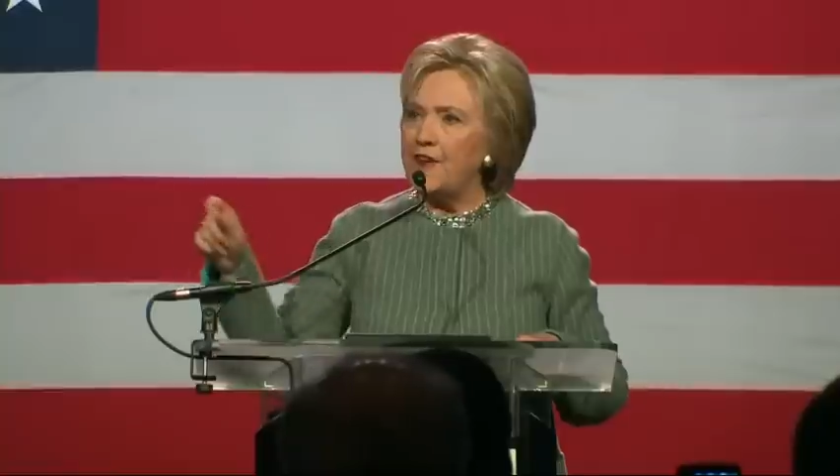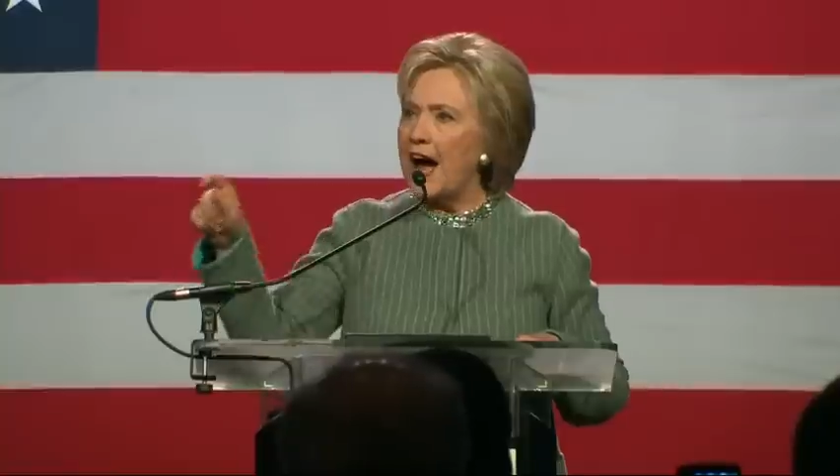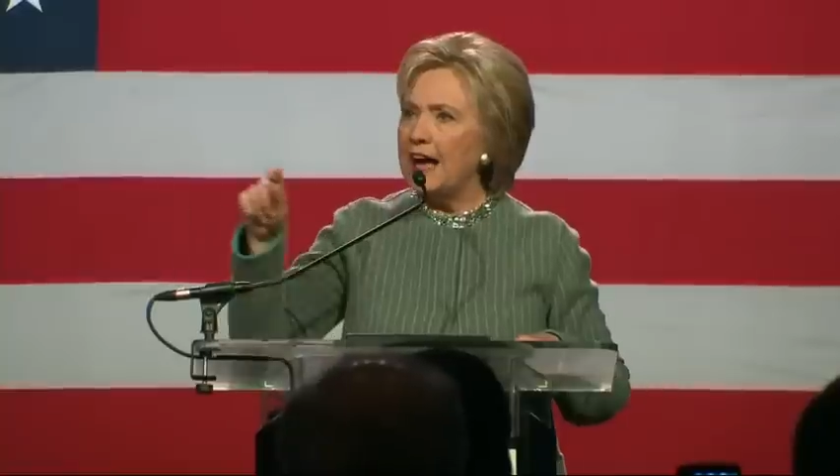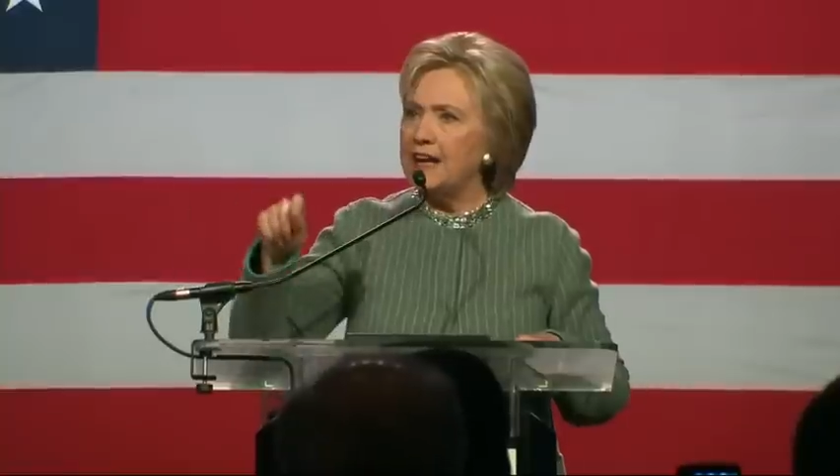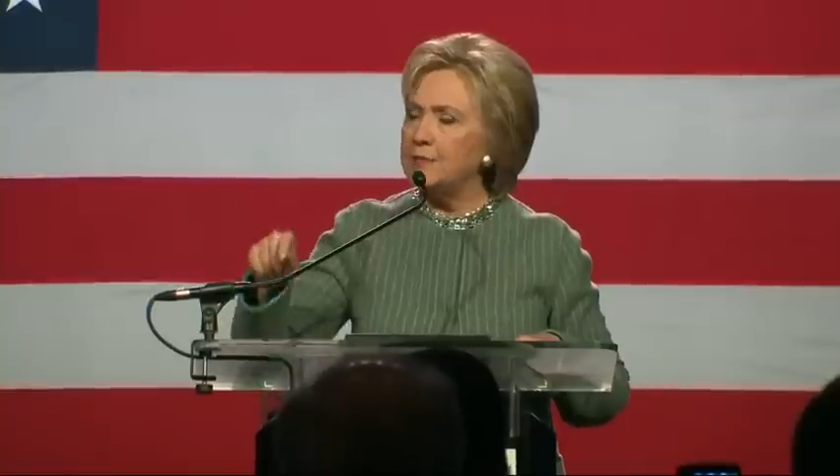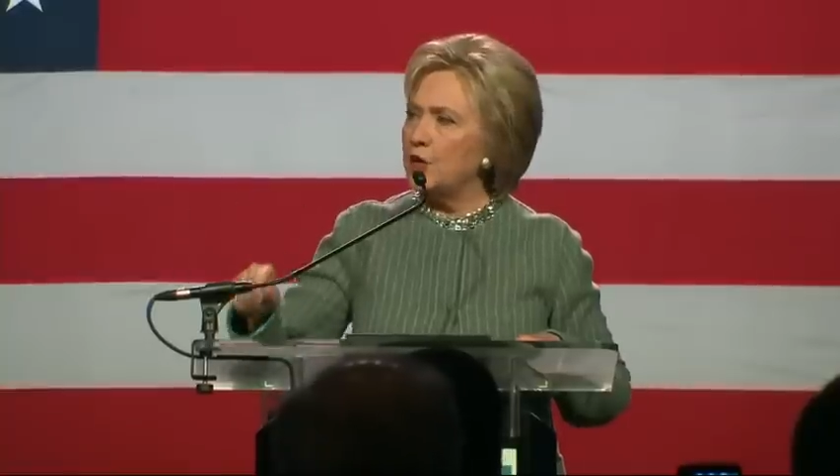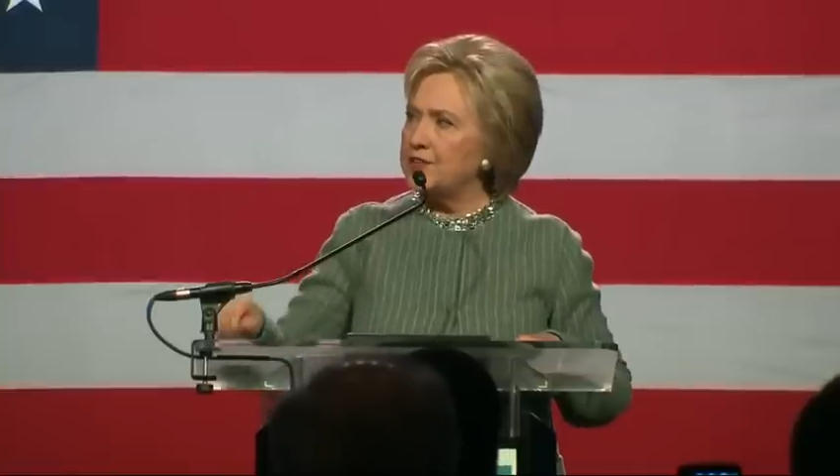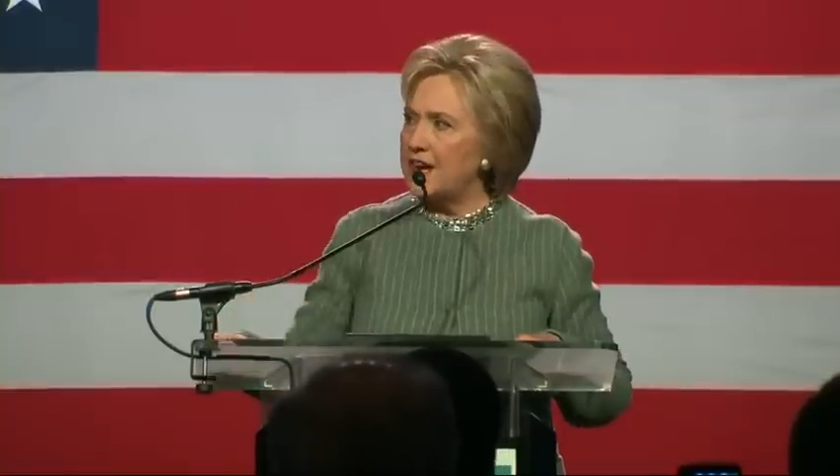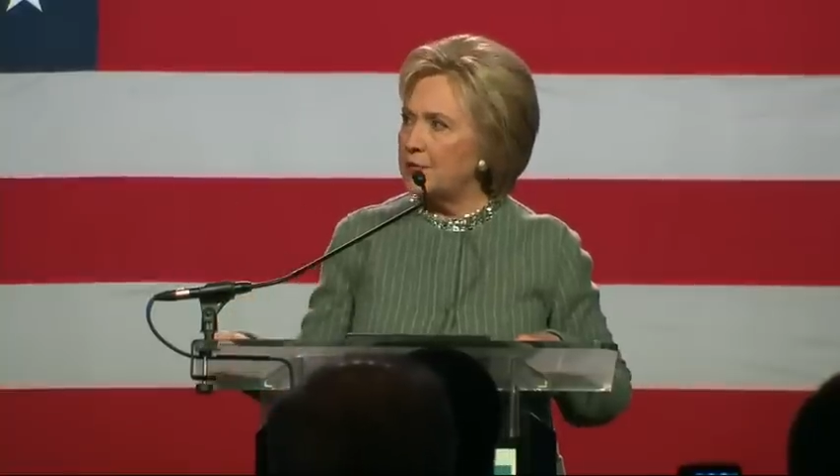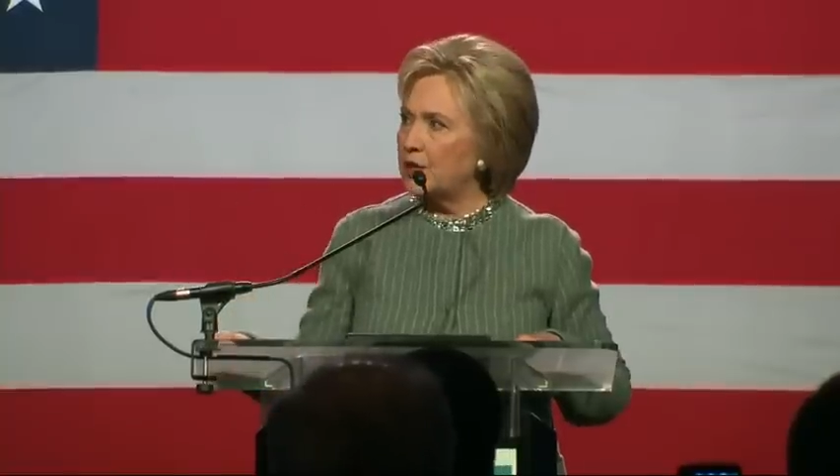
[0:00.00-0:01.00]
I am your
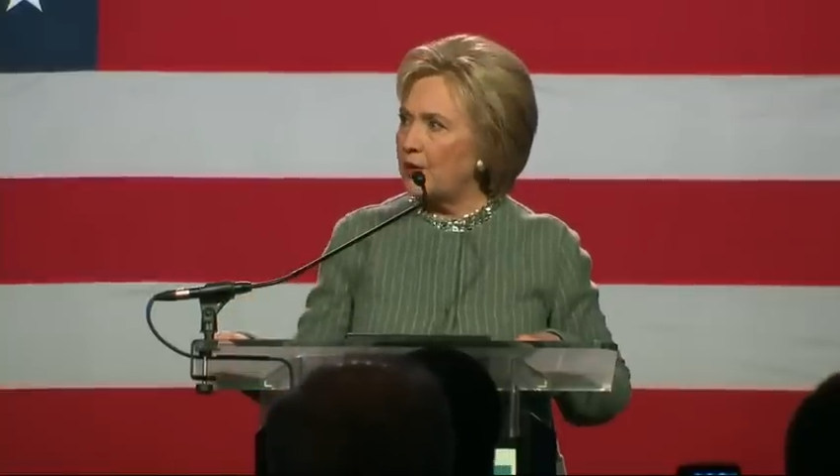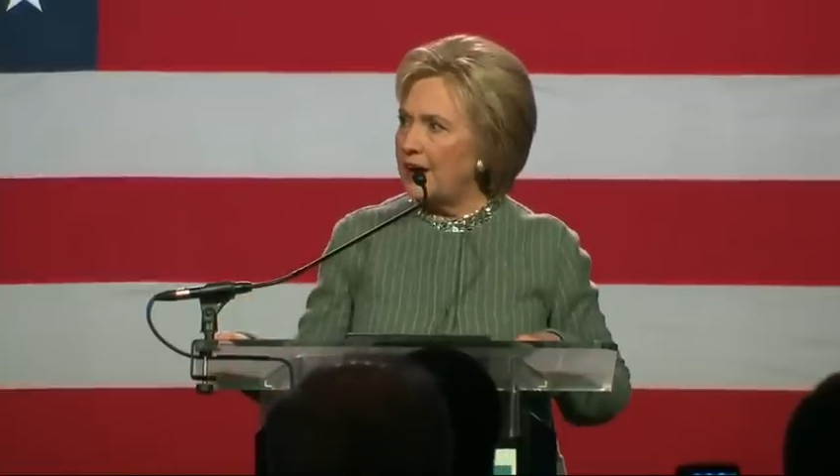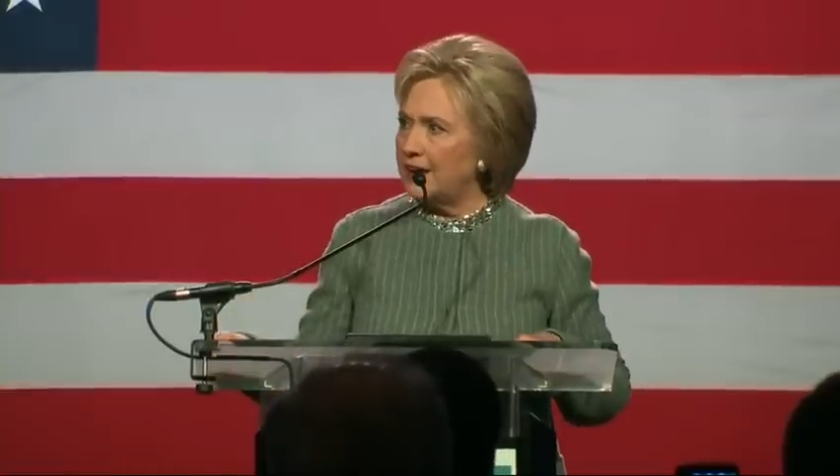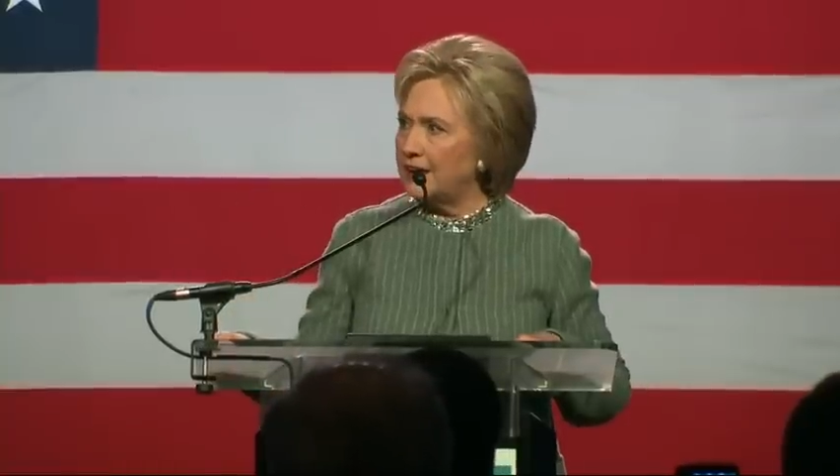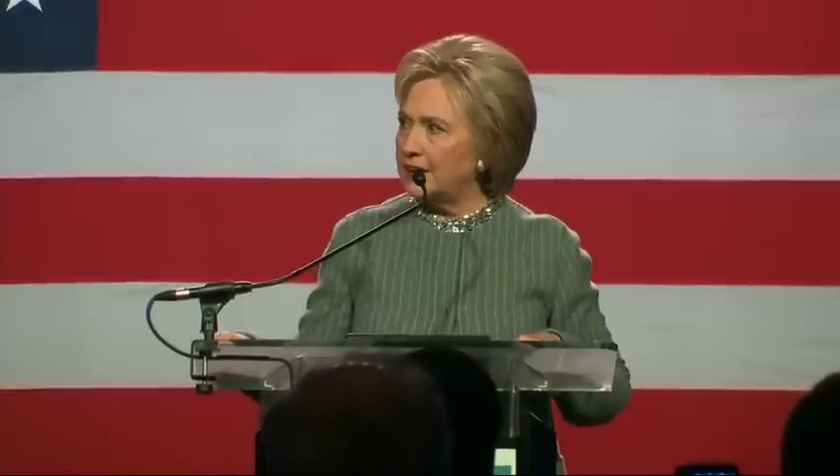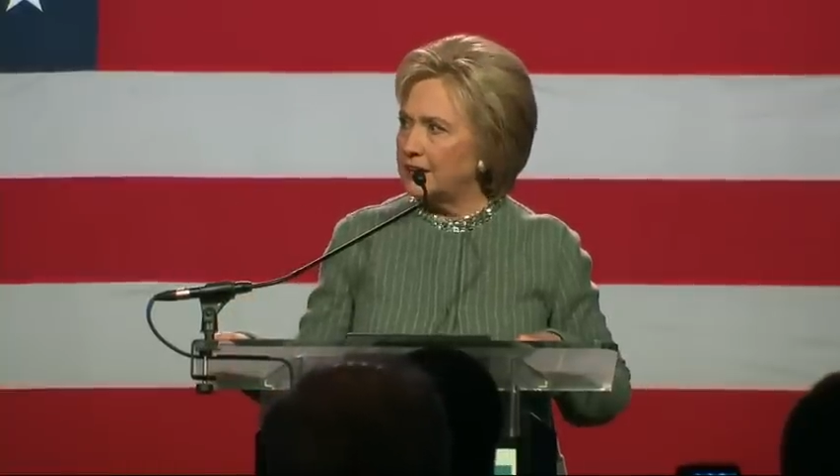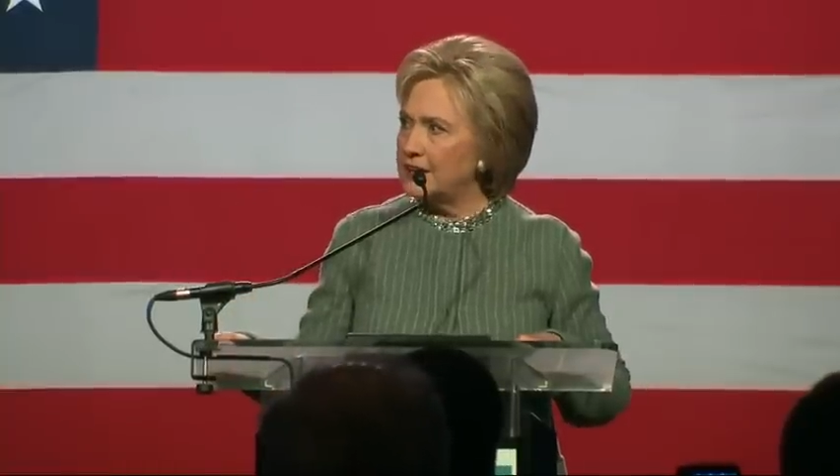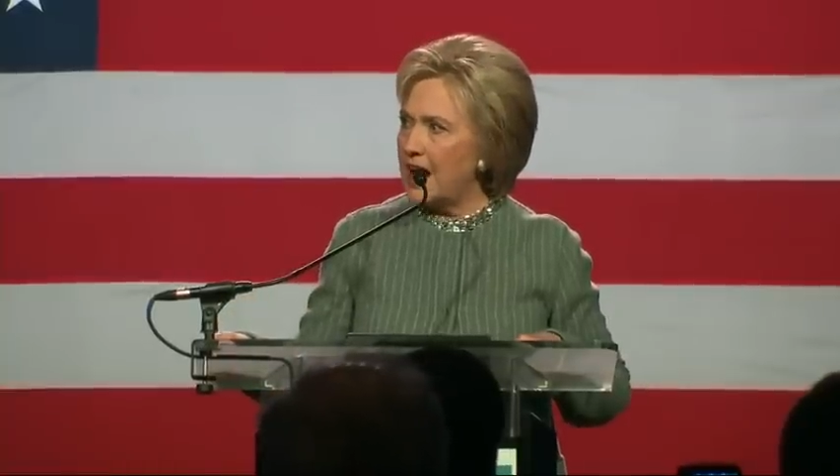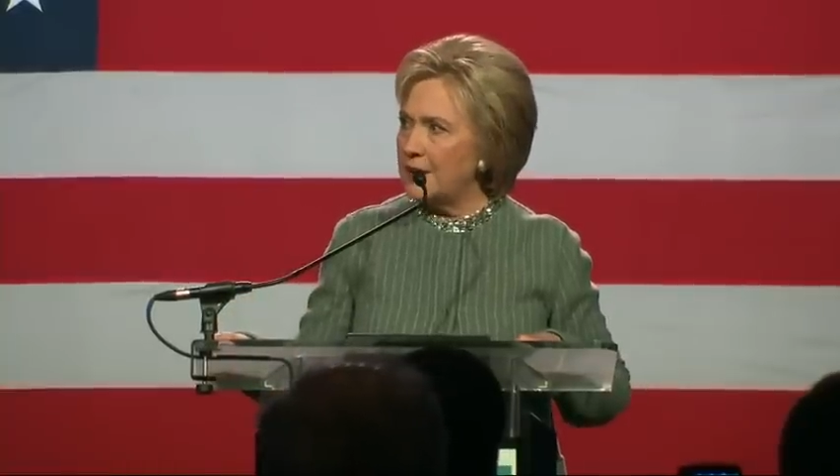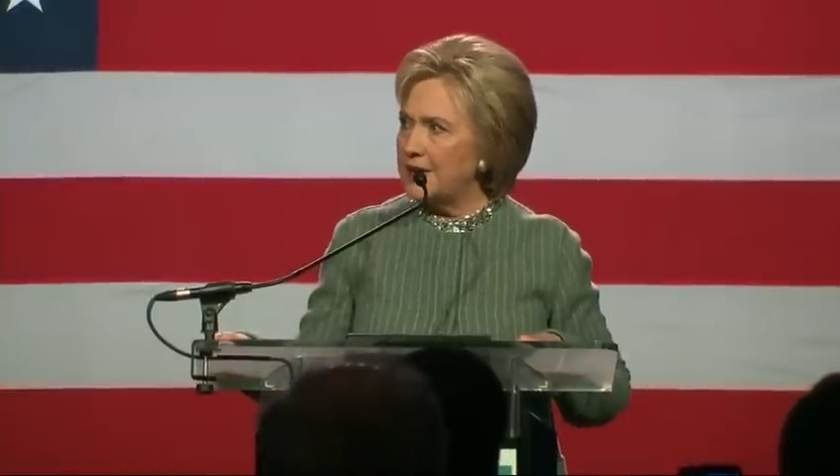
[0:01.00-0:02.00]
Democratic
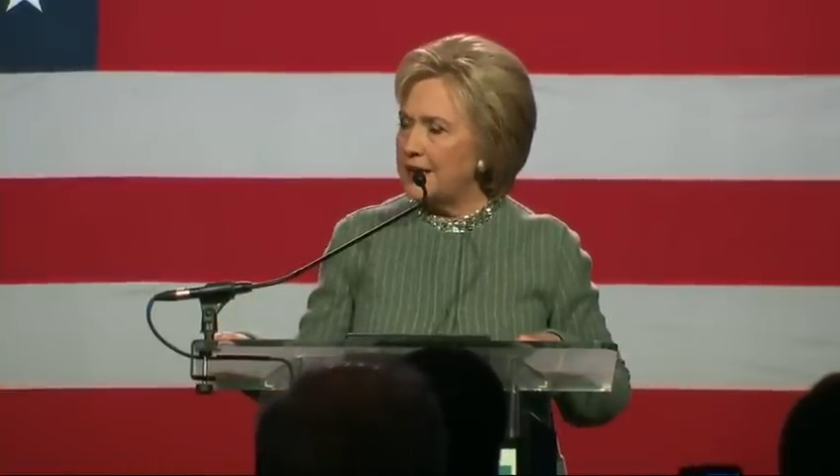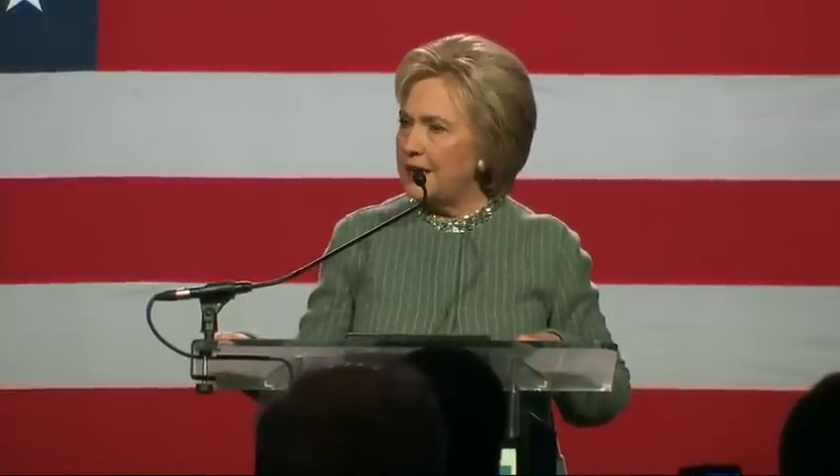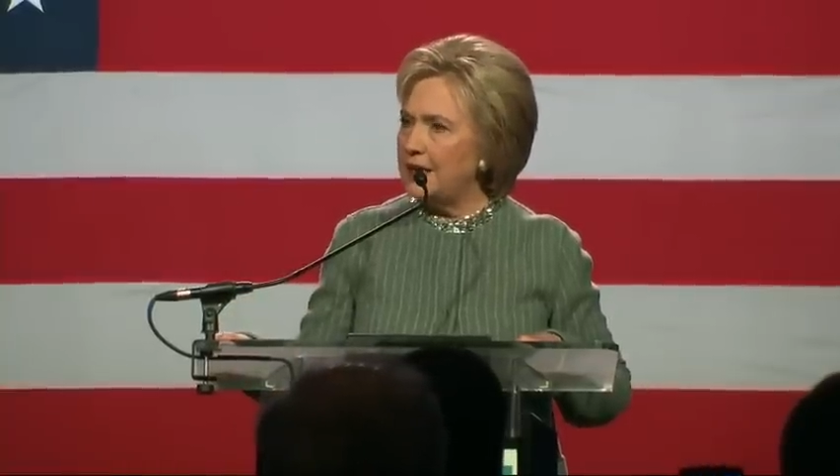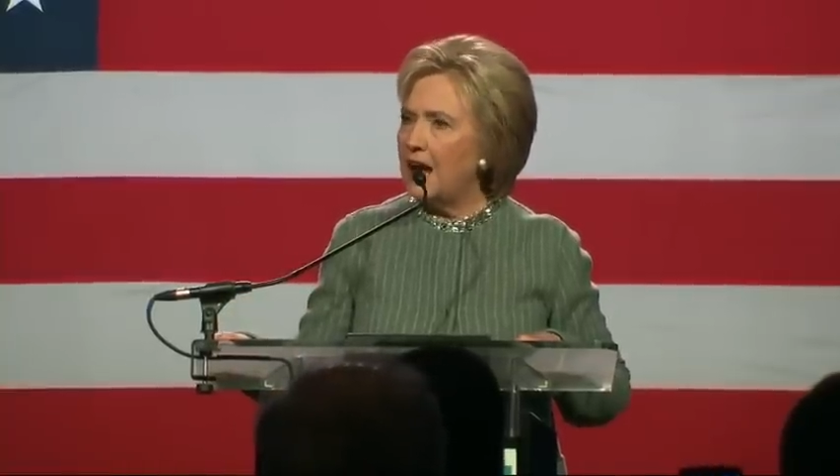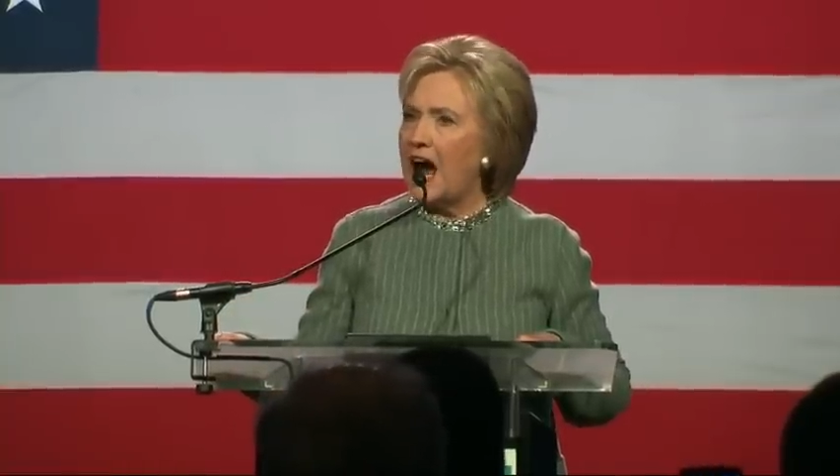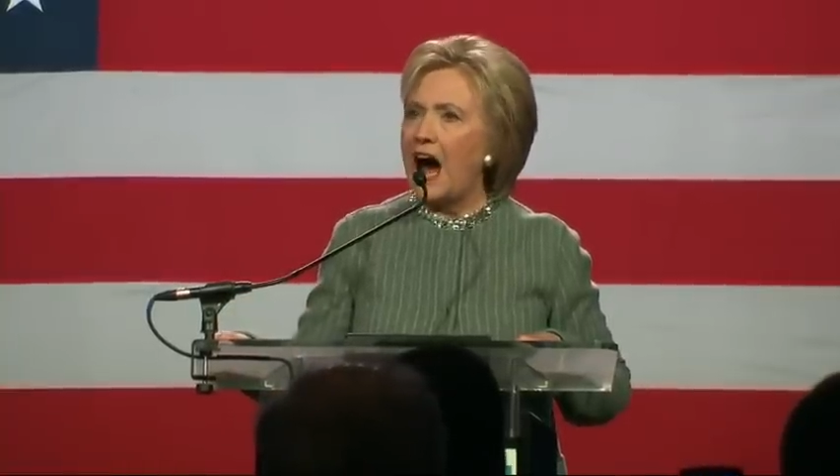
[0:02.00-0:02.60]
nominee,